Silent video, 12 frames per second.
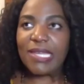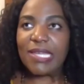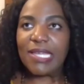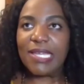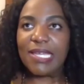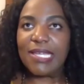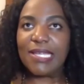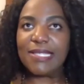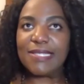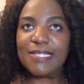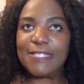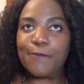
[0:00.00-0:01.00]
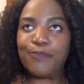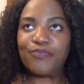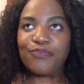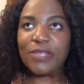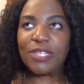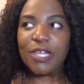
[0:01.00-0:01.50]
is
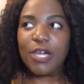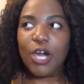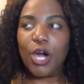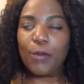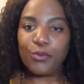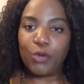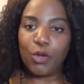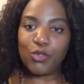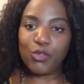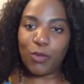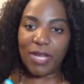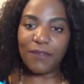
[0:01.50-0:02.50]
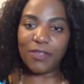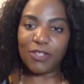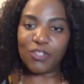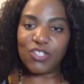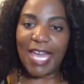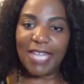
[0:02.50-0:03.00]
approach whatever the
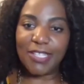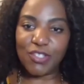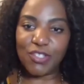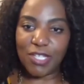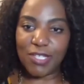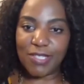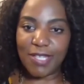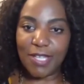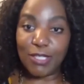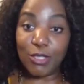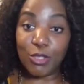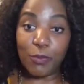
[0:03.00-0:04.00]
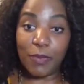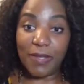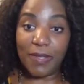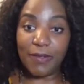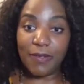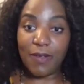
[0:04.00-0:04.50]
challenge is a little
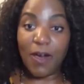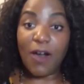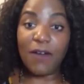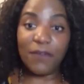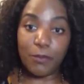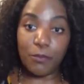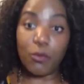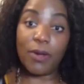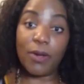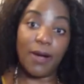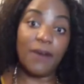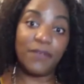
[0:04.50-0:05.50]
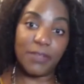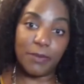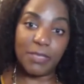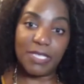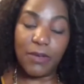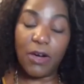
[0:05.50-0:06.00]
bit more
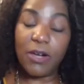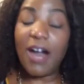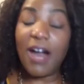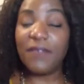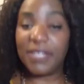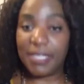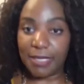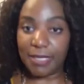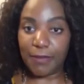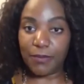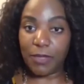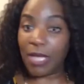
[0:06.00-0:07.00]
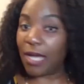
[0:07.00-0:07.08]
confidently, but not